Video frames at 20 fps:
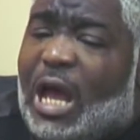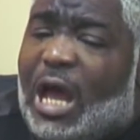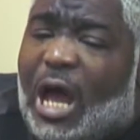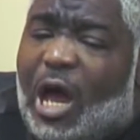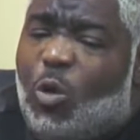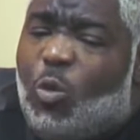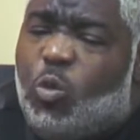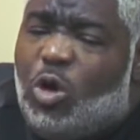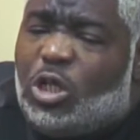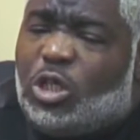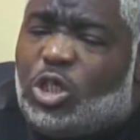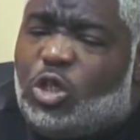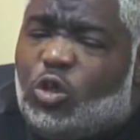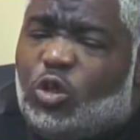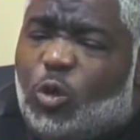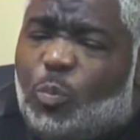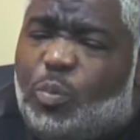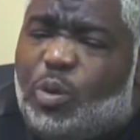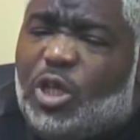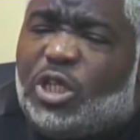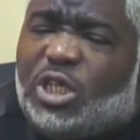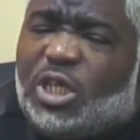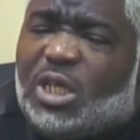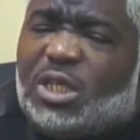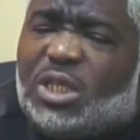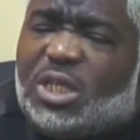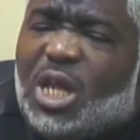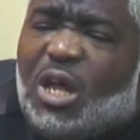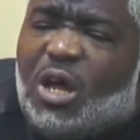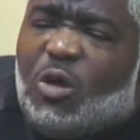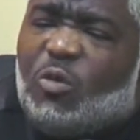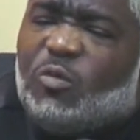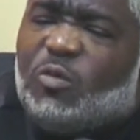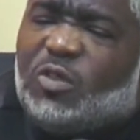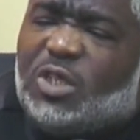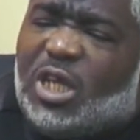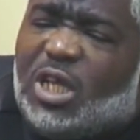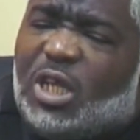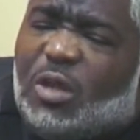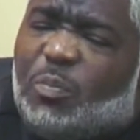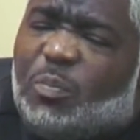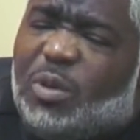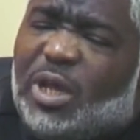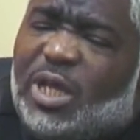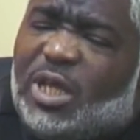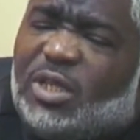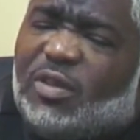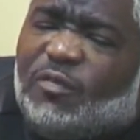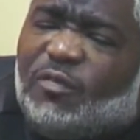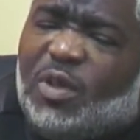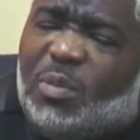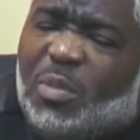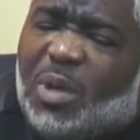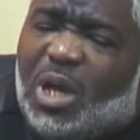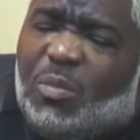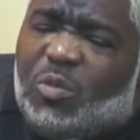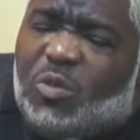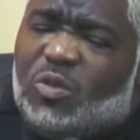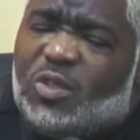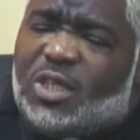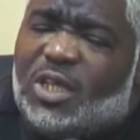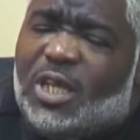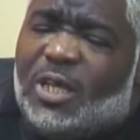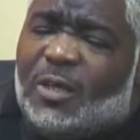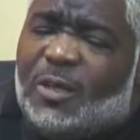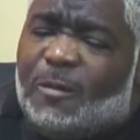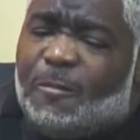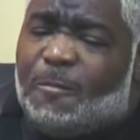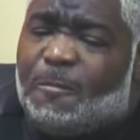I want you to put yourselves in the place of Imam Hussein.